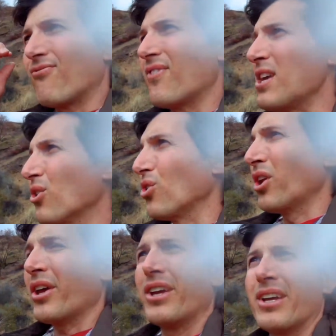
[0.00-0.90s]
field,
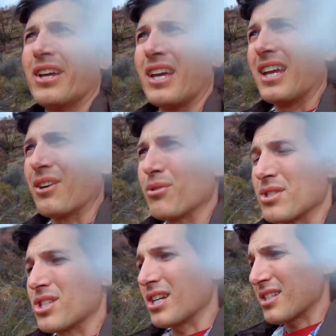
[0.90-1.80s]
and it
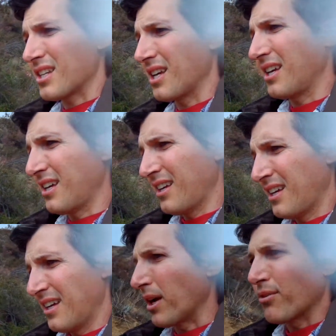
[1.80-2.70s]
was just,
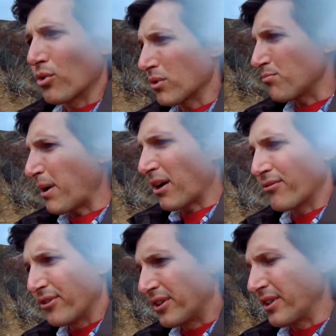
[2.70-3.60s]
well, everyone was
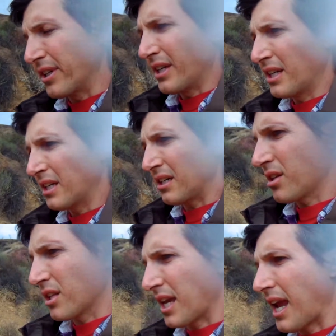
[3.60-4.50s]
barefoot.
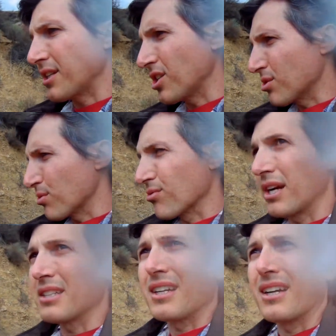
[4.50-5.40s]
The Ganges was
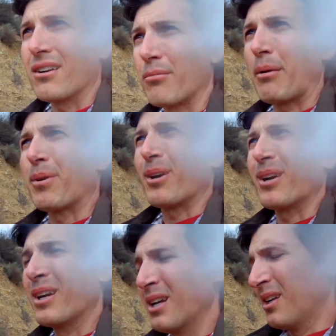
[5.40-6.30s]
right there, remember?
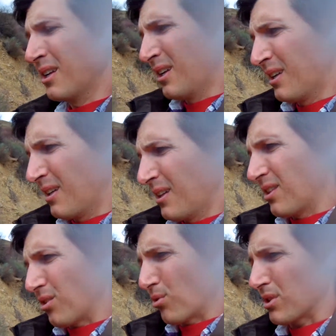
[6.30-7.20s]

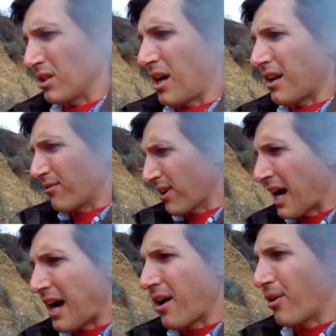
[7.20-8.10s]
There was a lot of
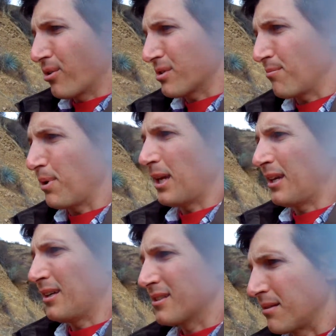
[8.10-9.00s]
cows and
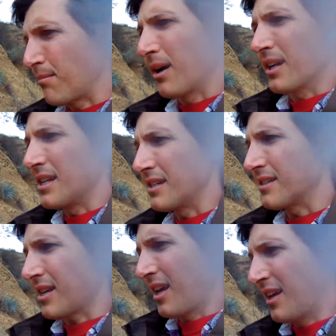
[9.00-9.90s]
pigs and
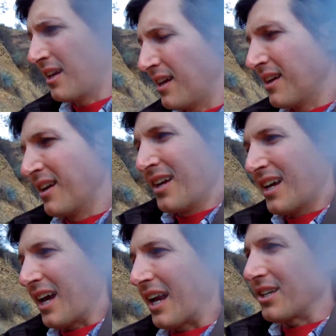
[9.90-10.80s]
monkeys,
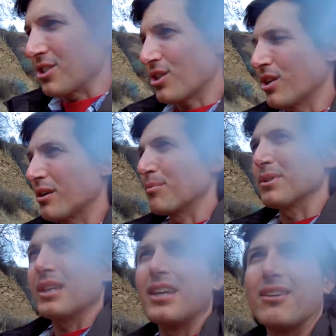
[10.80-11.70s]
and I just couldn't
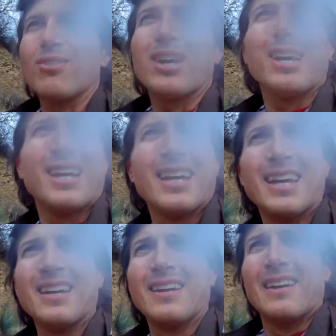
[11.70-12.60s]
believe
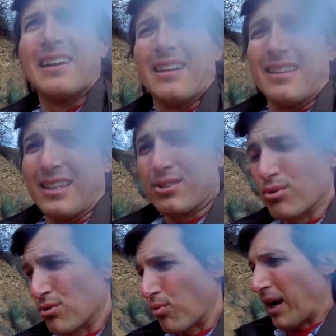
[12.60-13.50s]
this
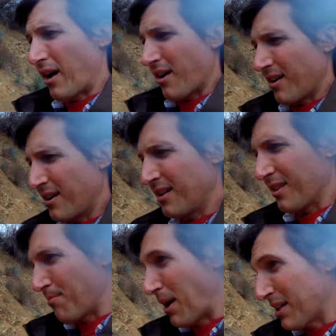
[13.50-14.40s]
was where
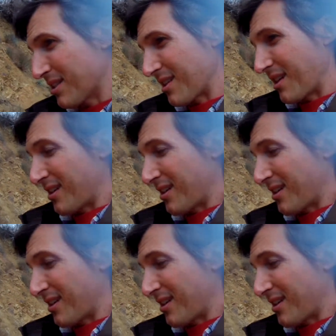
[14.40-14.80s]
the bus